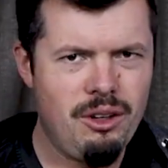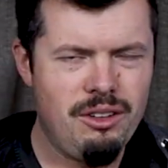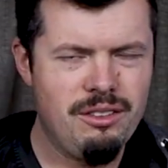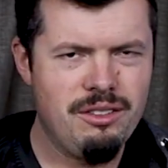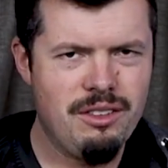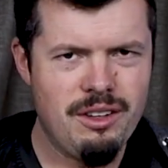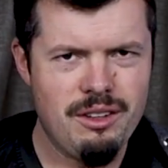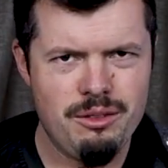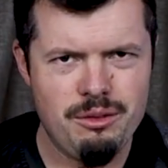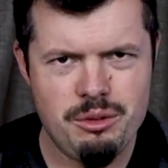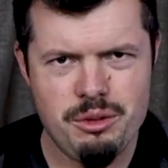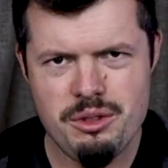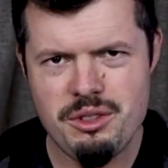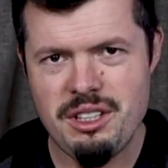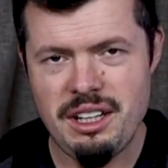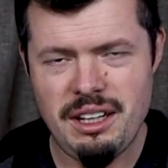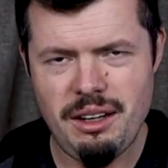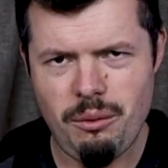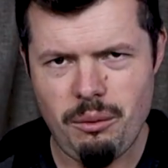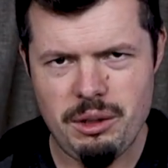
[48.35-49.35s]
of the
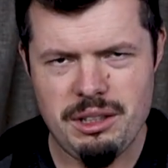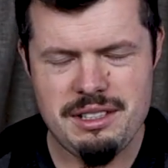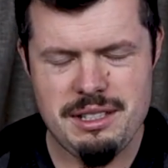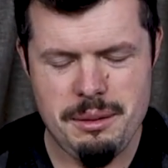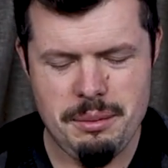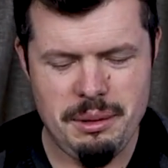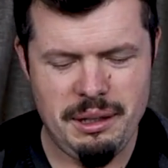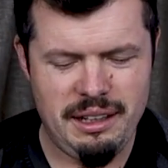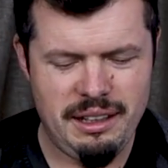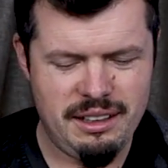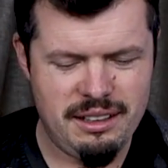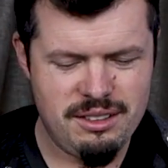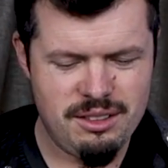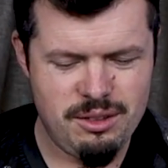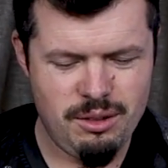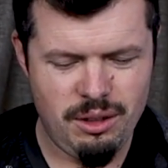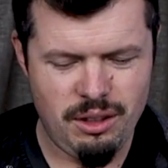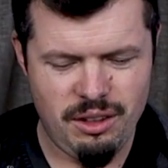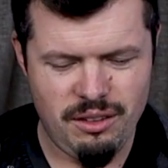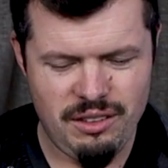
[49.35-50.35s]
router and what TP-Link is
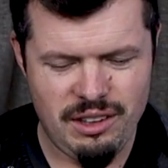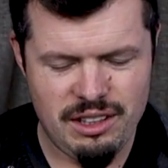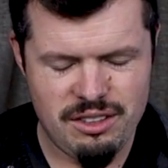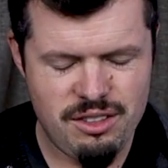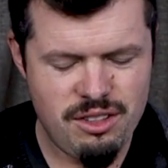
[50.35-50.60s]
doing over here.